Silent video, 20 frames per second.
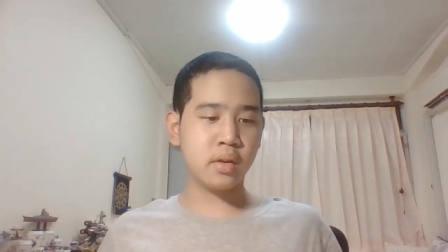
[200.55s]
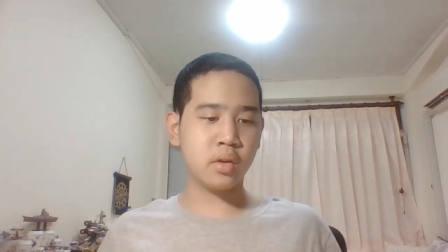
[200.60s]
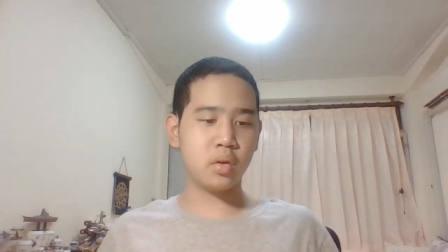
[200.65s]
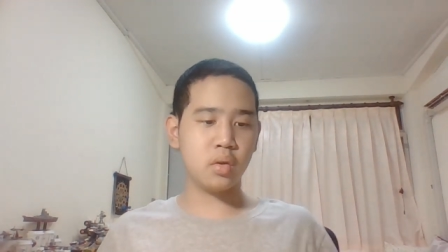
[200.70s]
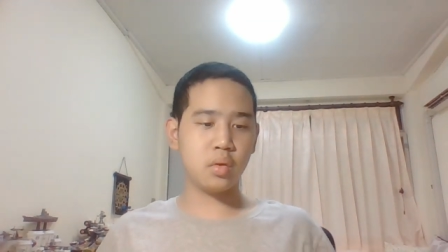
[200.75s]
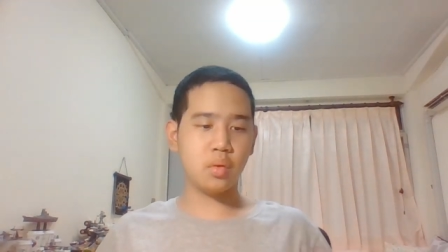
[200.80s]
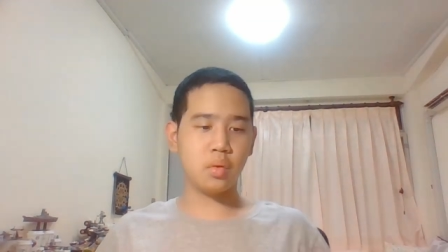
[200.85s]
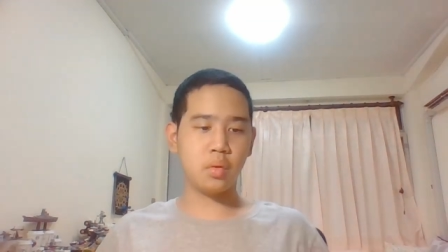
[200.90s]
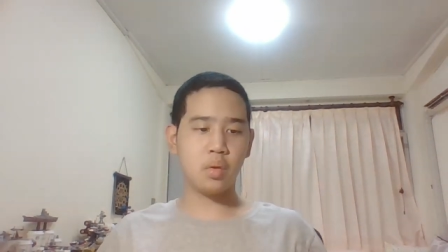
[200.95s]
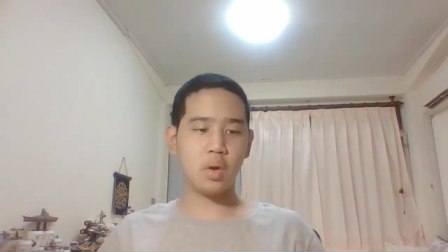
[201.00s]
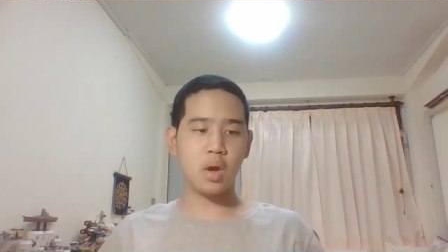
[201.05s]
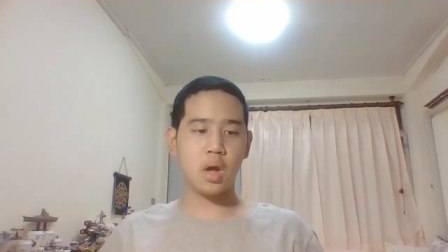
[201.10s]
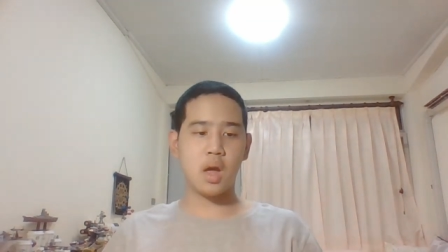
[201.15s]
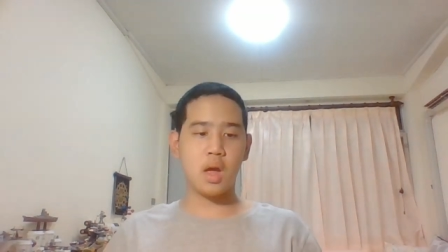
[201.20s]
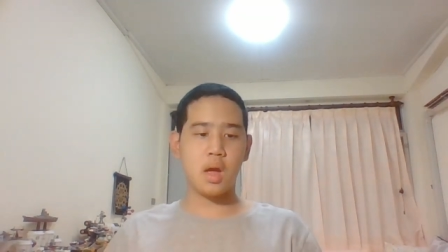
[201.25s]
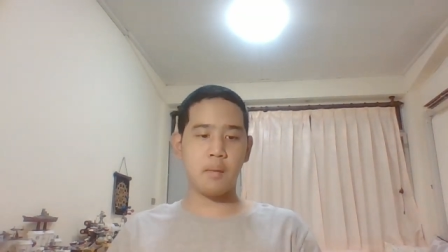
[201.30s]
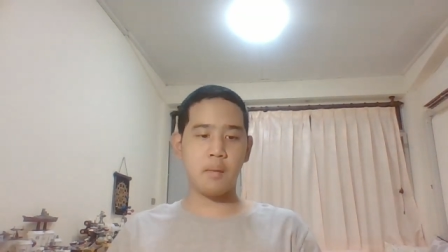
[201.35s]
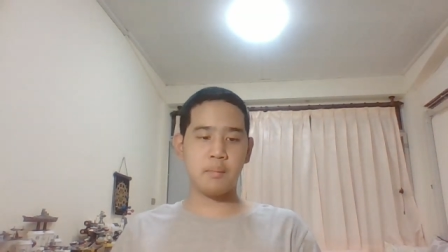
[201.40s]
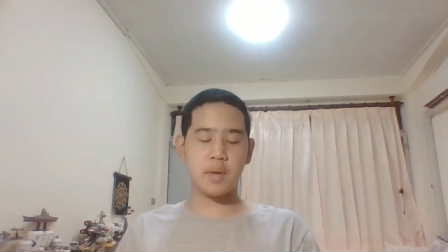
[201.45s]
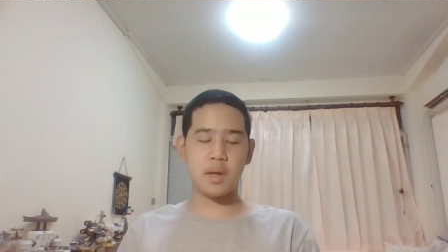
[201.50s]
to
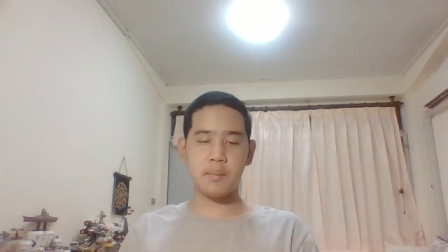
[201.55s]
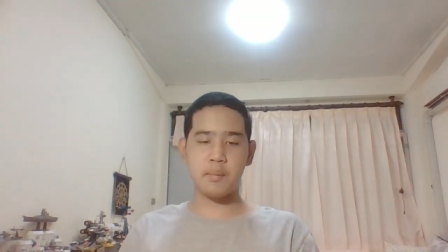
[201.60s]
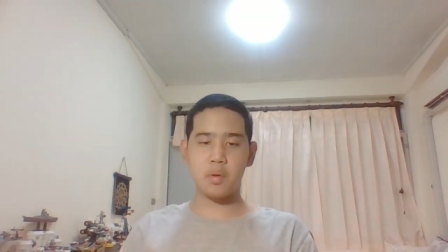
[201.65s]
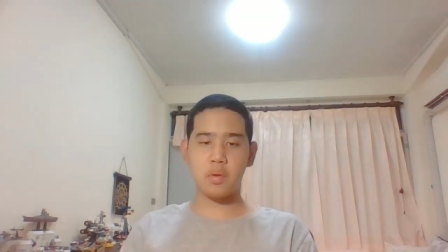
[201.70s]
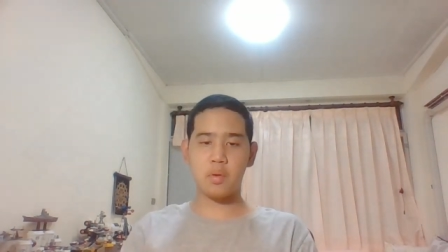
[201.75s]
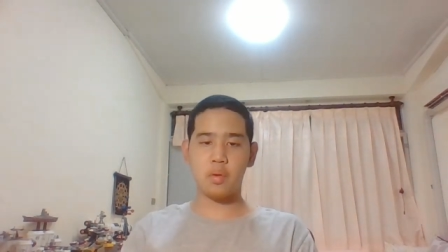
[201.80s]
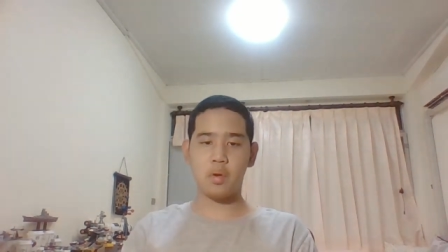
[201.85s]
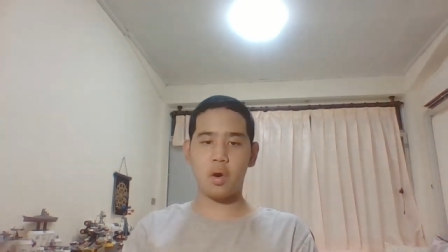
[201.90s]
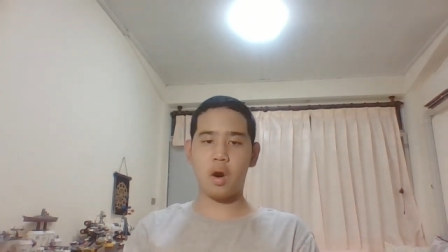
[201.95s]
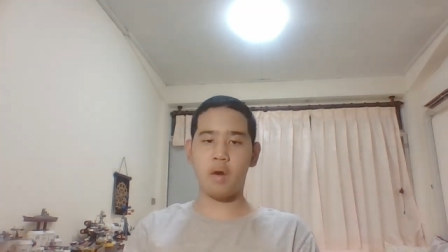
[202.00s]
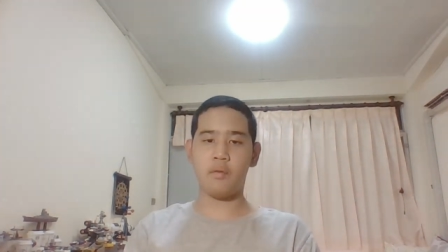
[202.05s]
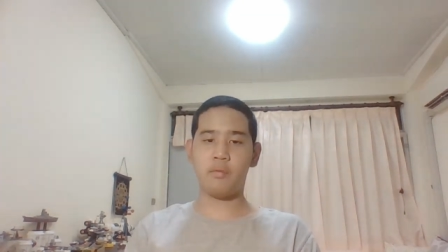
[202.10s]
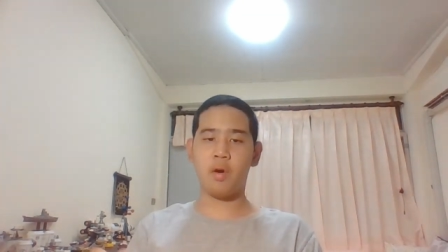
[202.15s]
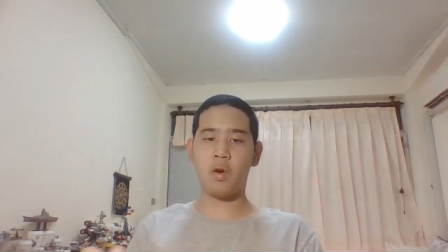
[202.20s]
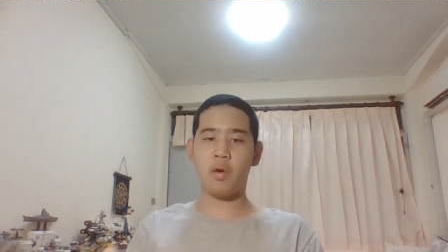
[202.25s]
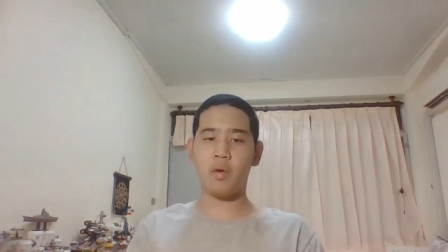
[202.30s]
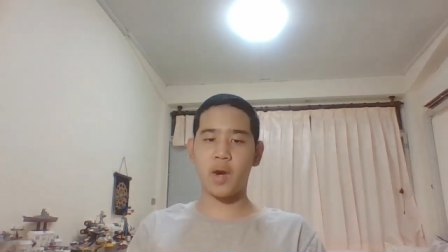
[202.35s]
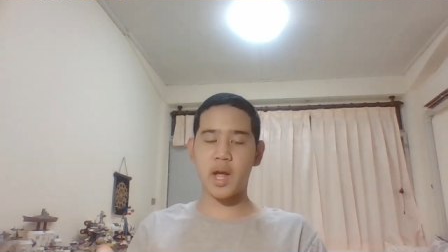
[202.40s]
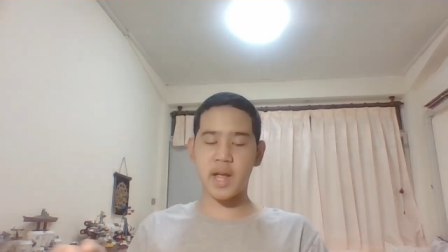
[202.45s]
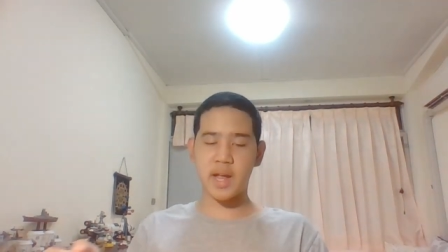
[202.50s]
people of
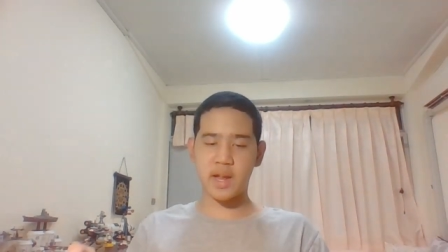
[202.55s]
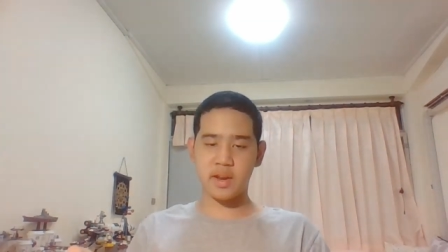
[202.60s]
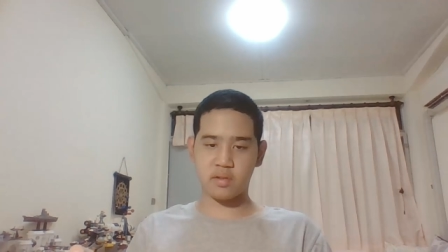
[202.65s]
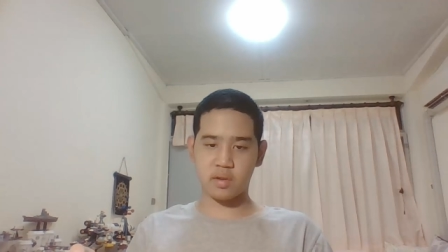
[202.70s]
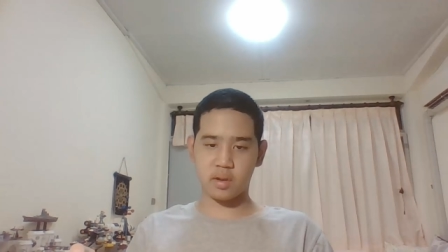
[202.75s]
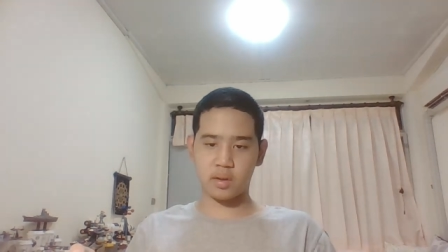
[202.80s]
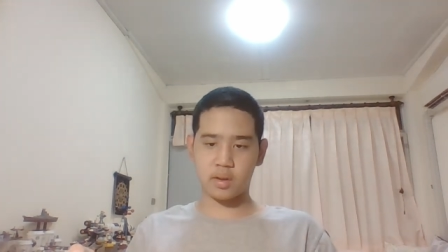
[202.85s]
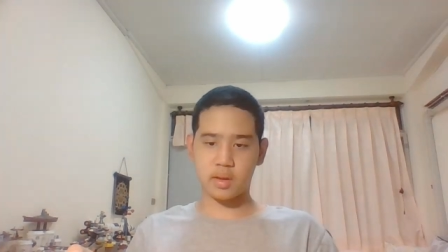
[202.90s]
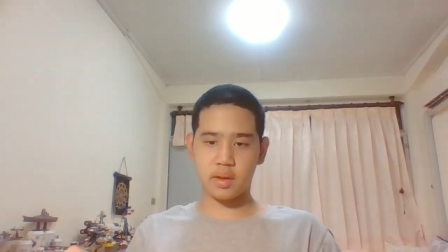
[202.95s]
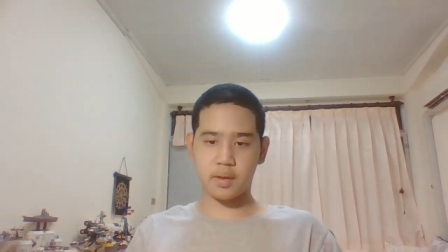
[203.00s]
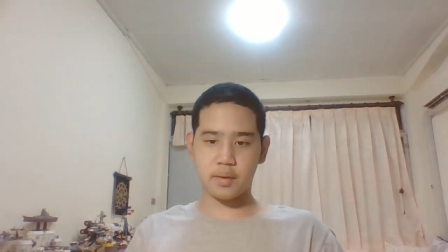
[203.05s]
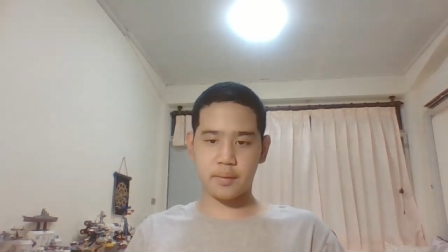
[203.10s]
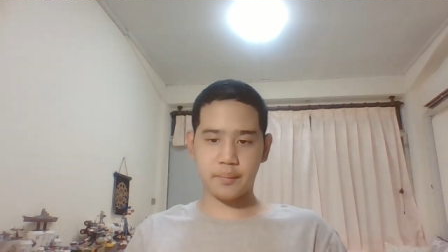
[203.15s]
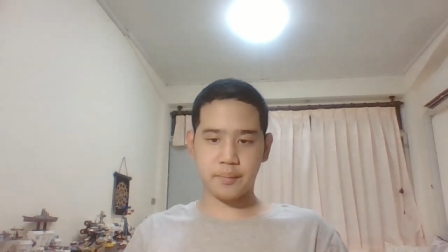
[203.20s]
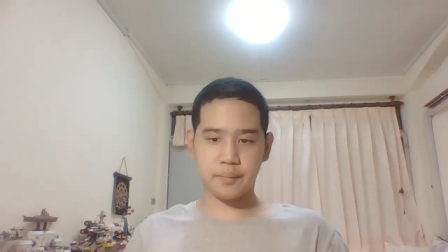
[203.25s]
all ages,